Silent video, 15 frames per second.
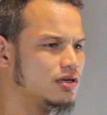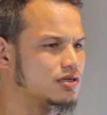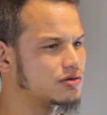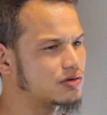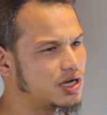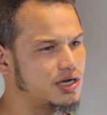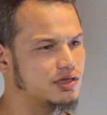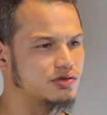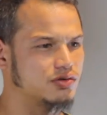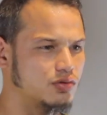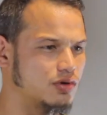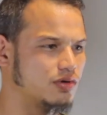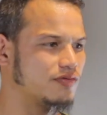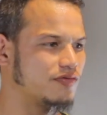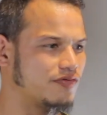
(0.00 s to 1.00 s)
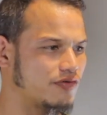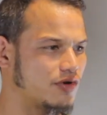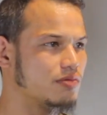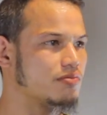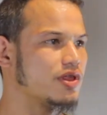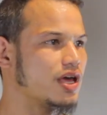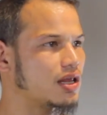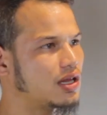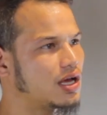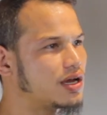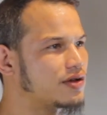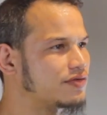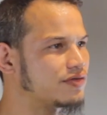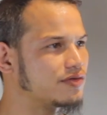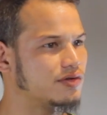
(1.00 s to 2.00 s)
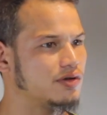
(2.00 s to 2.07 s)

So kind of torn from that life.